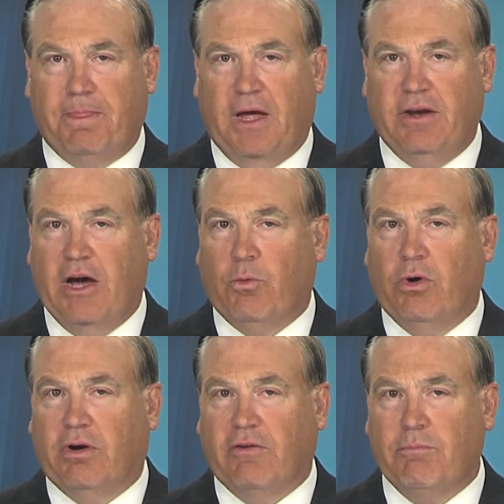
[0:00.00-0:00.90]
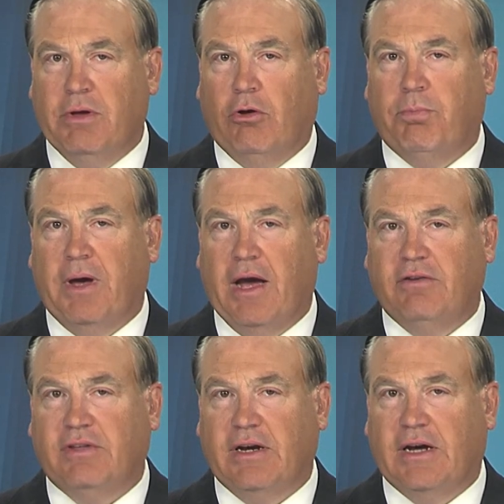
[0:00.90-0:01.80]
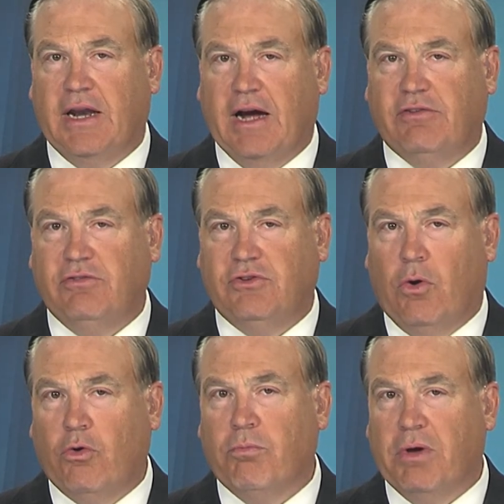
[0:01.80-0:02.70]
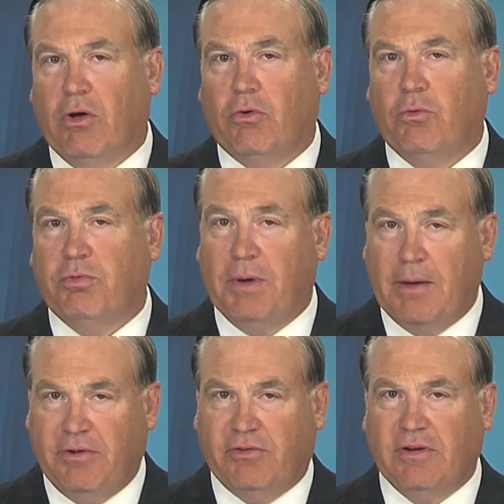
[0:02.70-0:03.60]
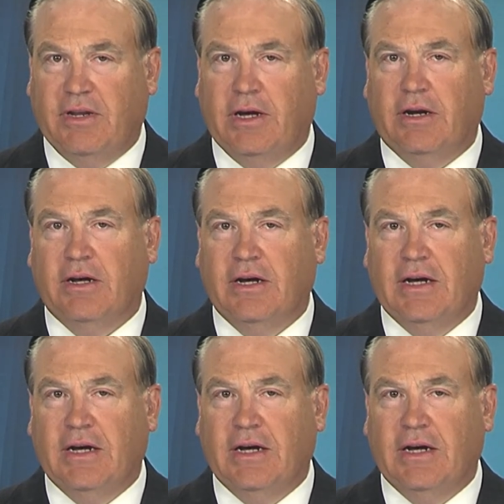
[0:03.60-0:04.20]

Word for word: a network of milk banks that connects donor milk with babies in need.